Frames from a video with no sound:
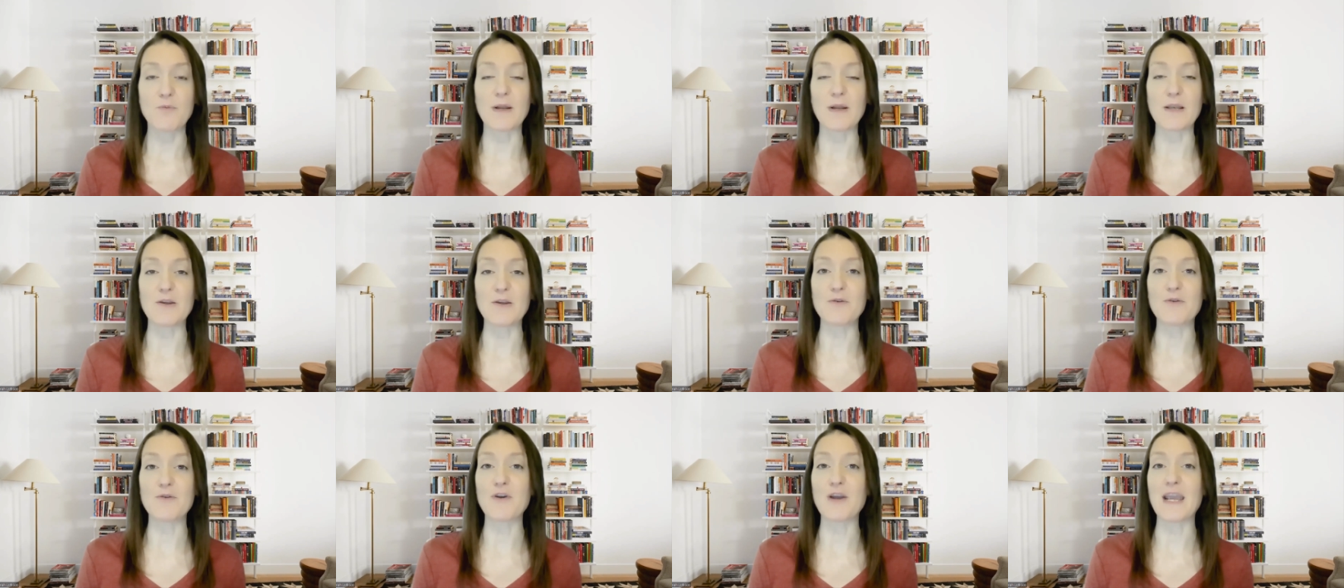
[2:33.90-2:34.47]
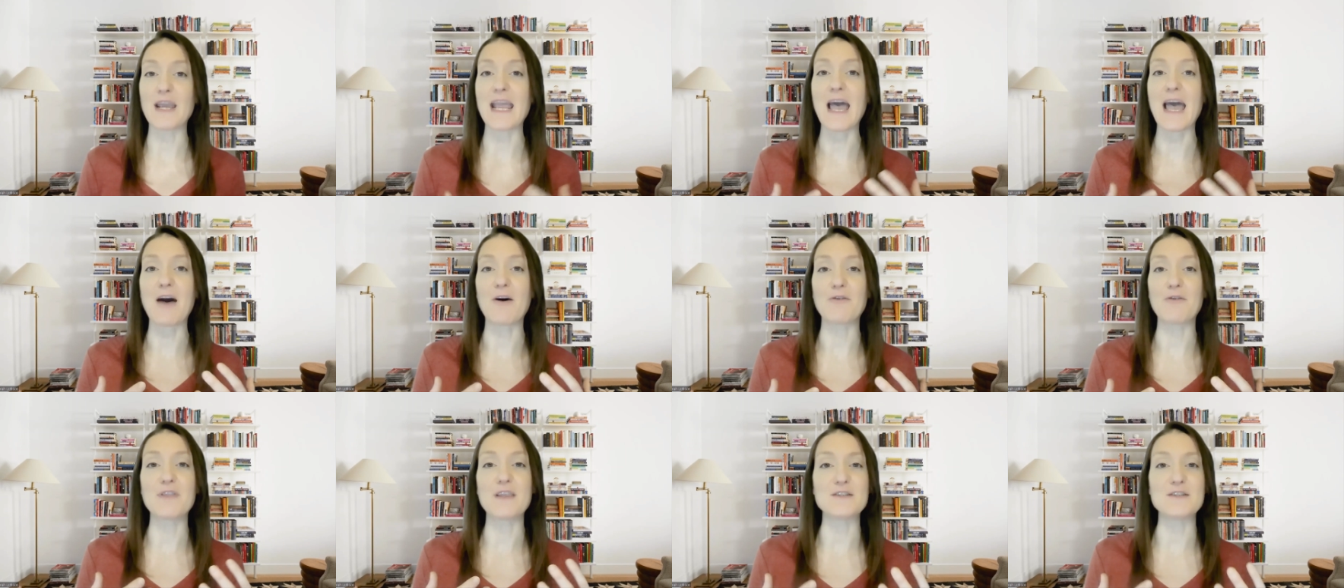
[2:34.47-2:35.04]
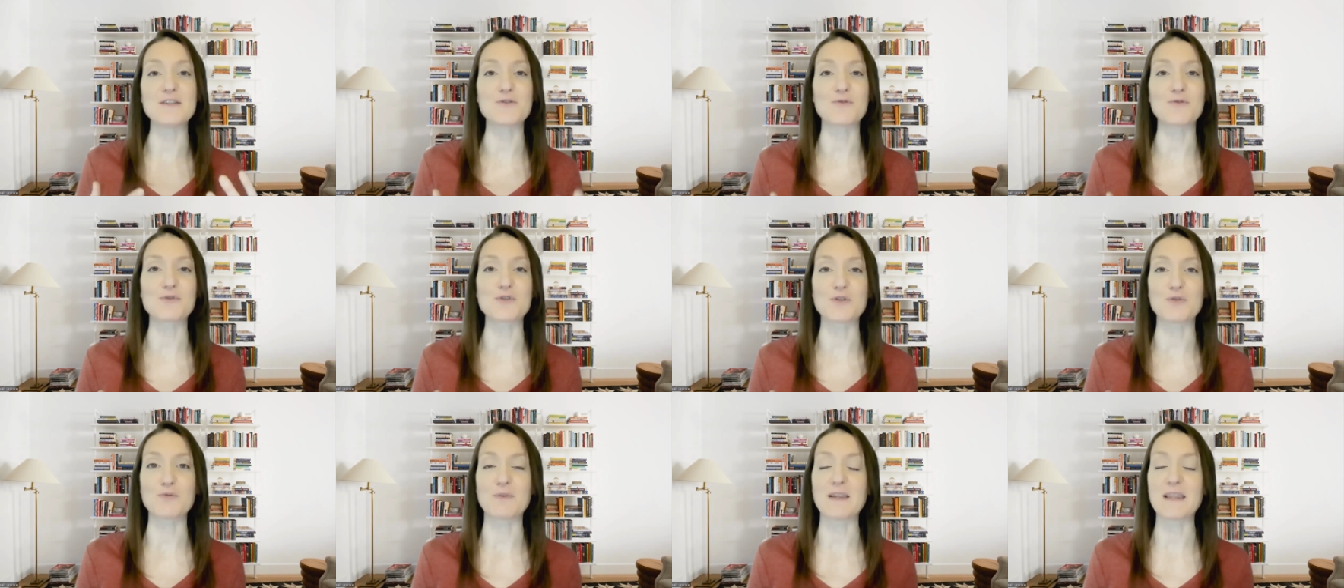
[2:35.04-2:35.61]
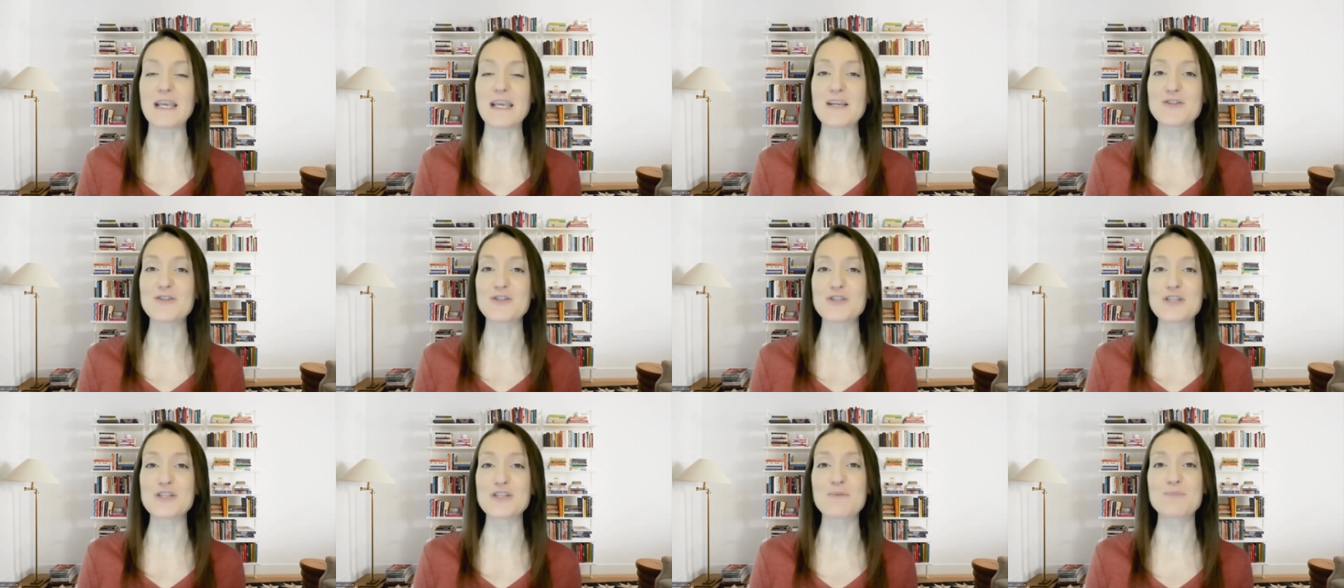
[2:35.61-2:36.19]
when you create healthy social
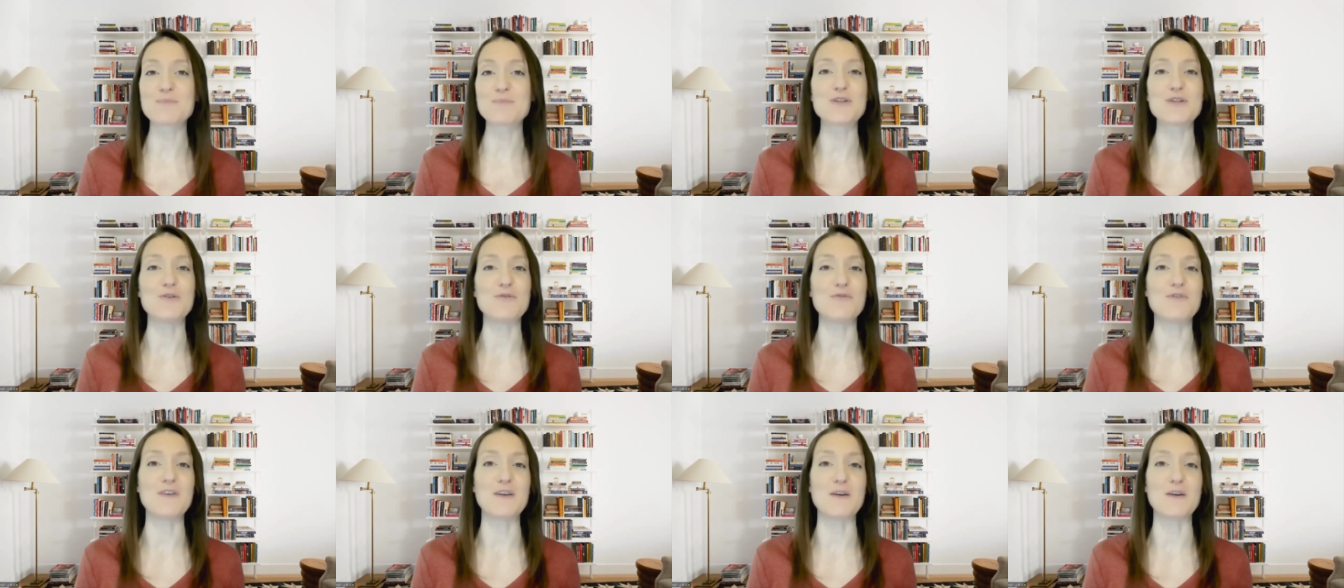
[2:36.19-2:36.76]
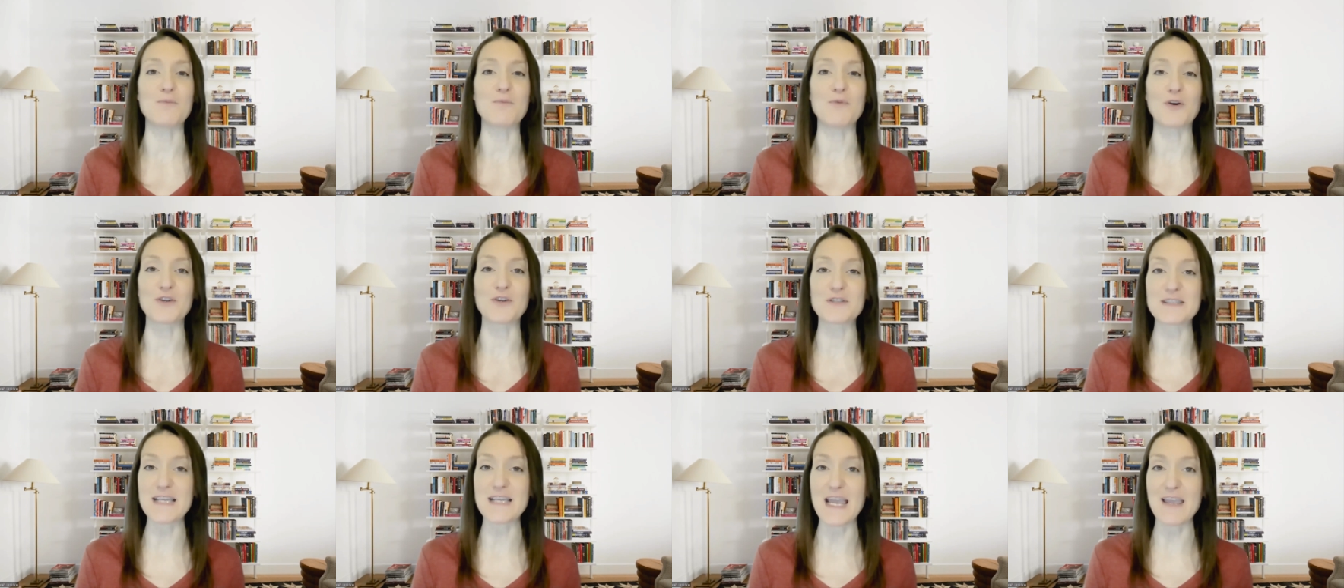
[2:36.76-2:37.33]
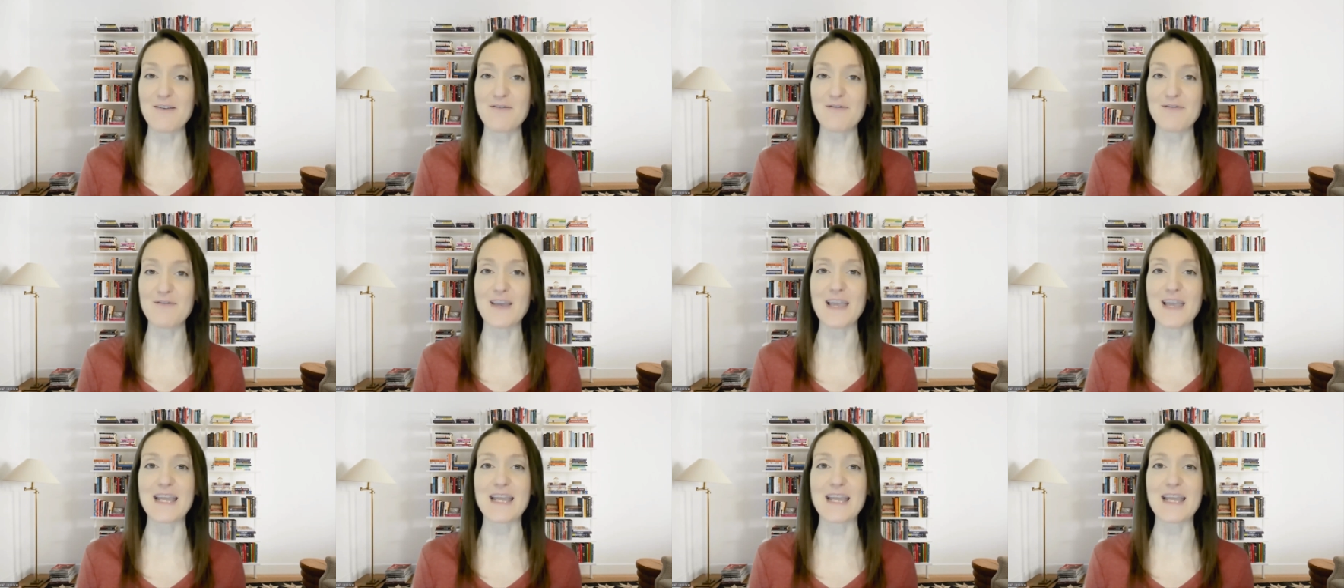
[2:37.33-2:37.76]
relationships, you feel more safe.